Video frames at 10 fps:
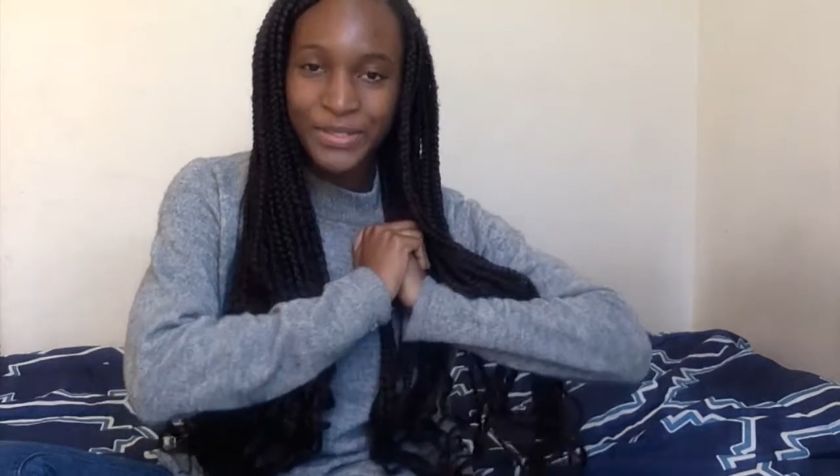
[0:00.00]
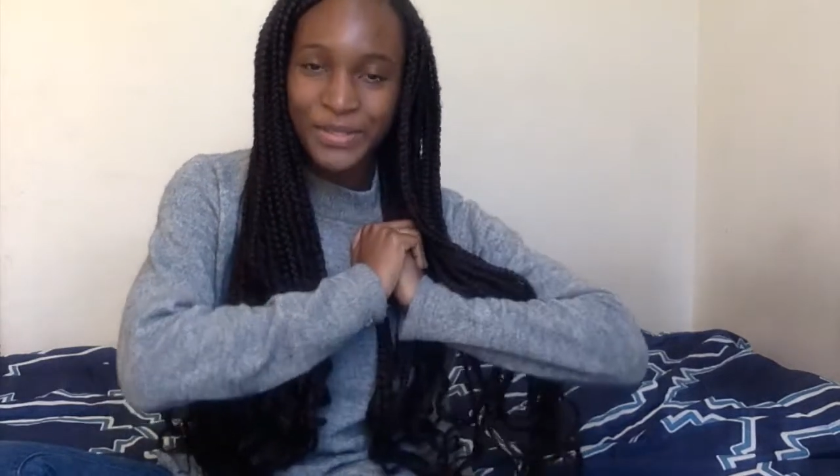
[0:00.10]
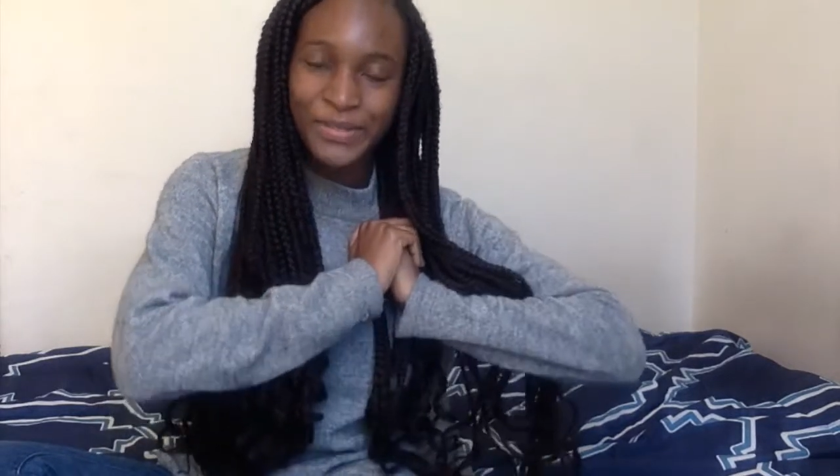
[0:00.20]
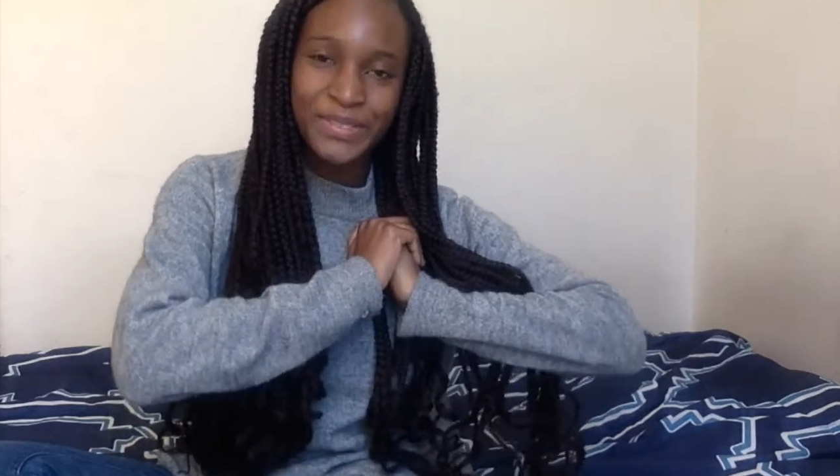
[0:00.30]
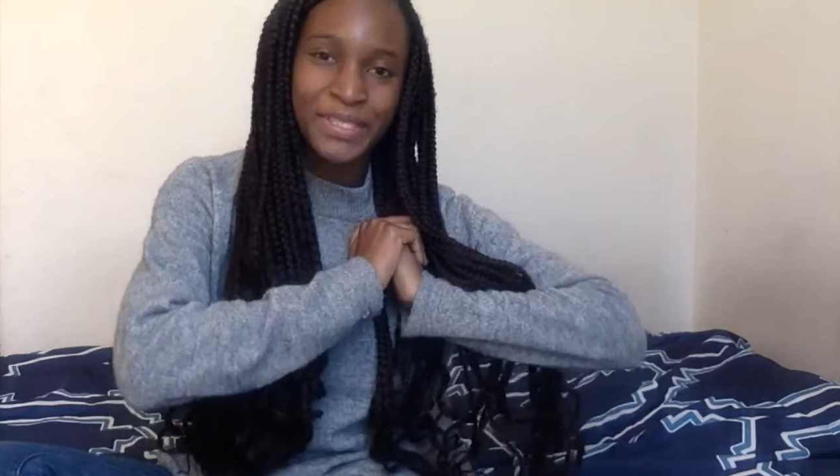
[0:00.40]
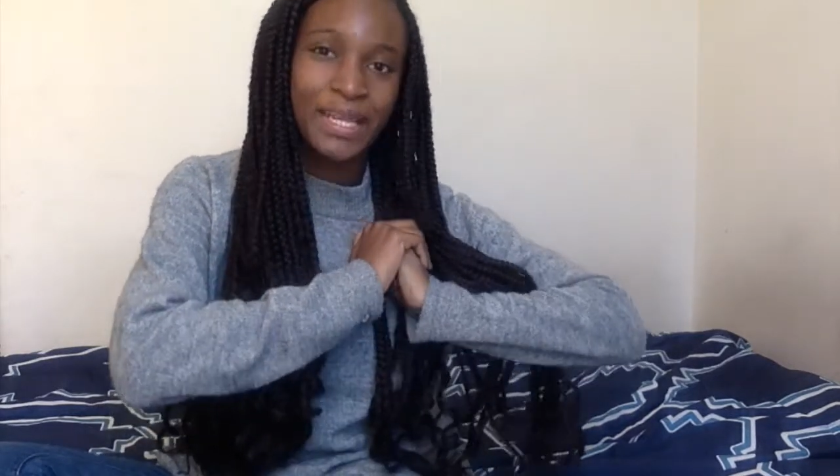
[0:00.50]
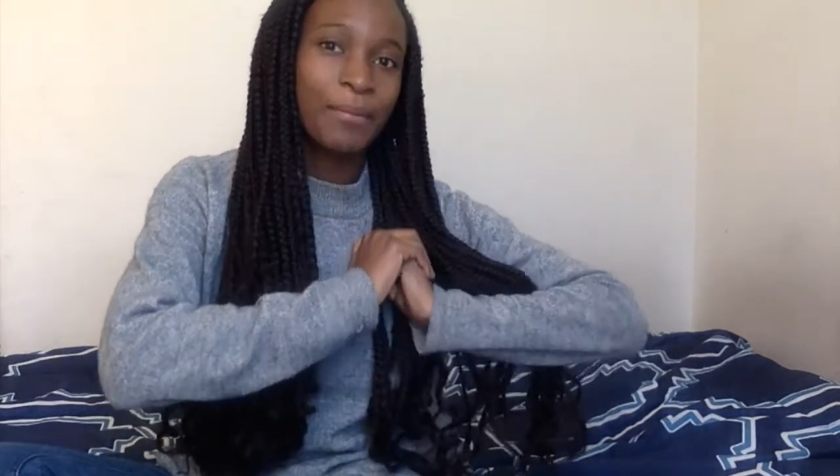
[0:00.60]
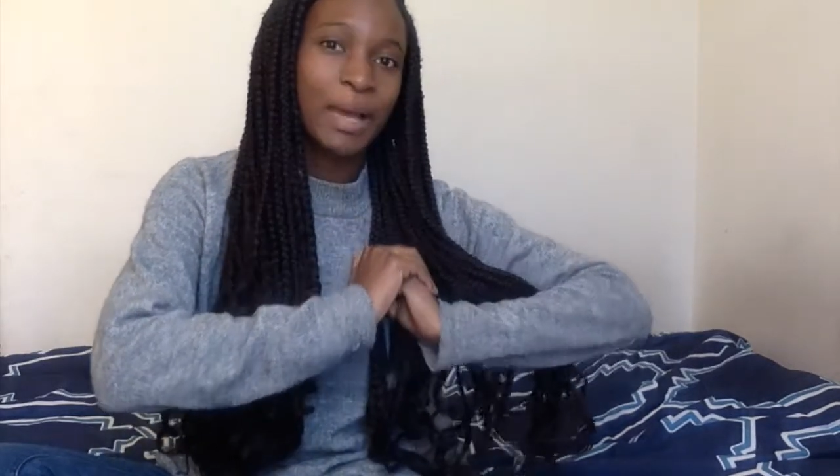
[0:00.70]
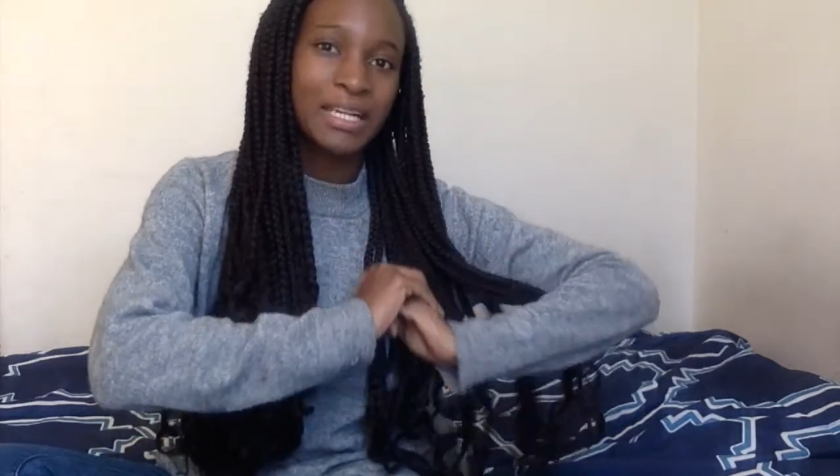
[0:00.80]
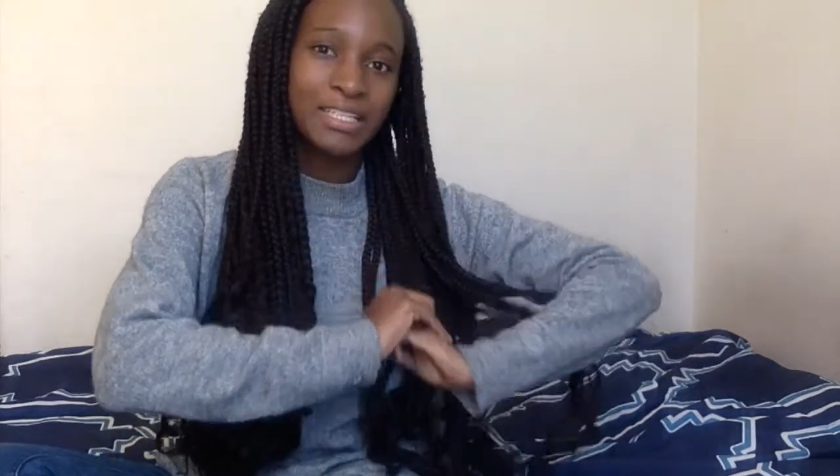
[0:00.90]
So today
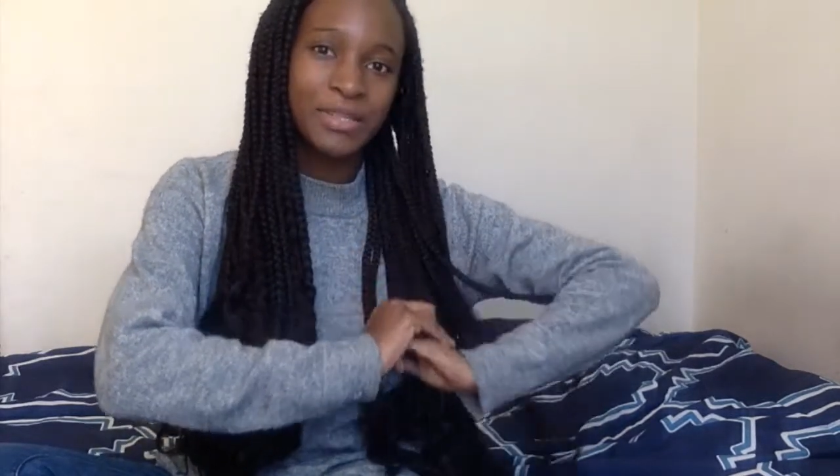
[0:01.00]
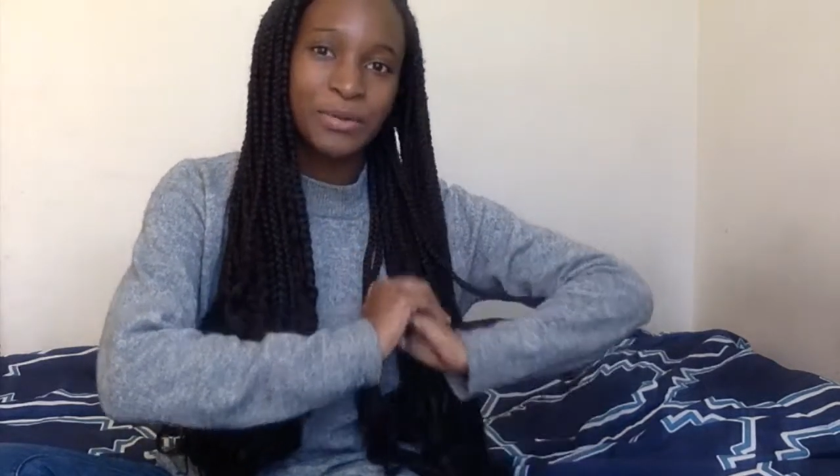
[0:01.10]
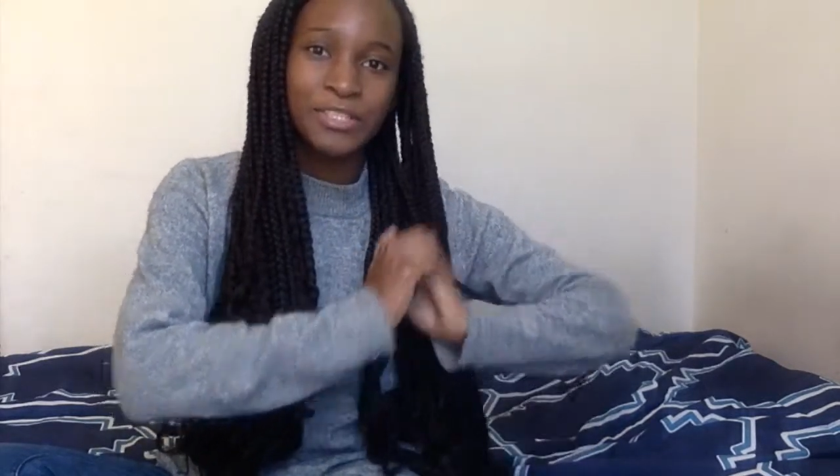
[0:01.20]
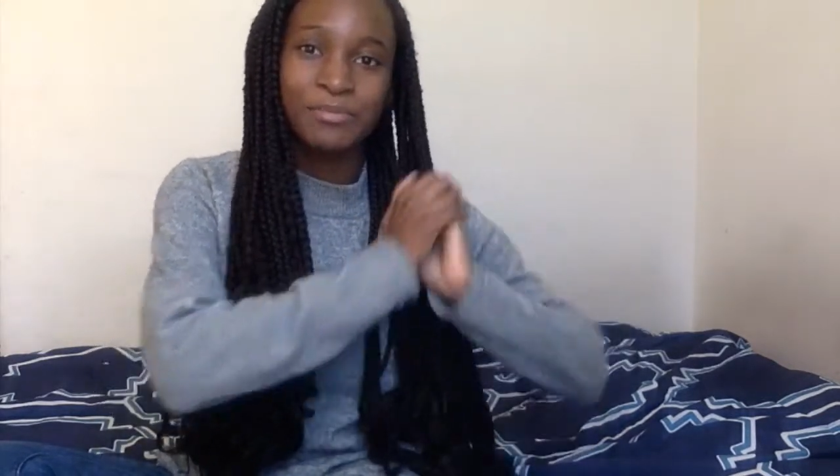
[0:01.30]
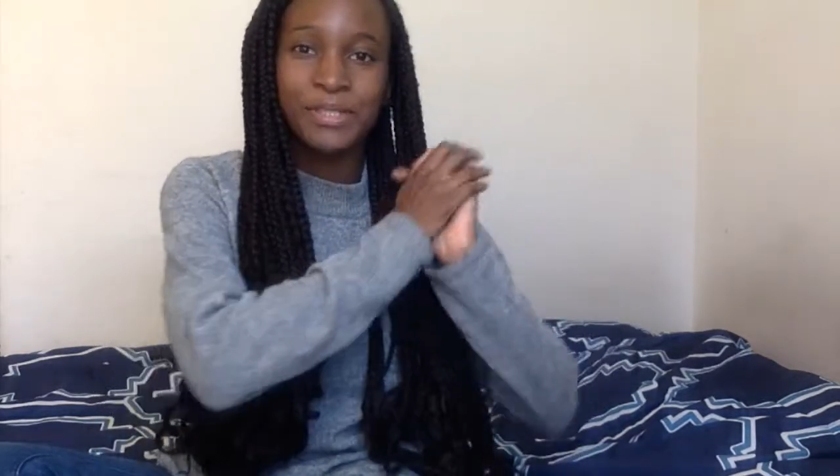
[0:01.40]
I'm actually going to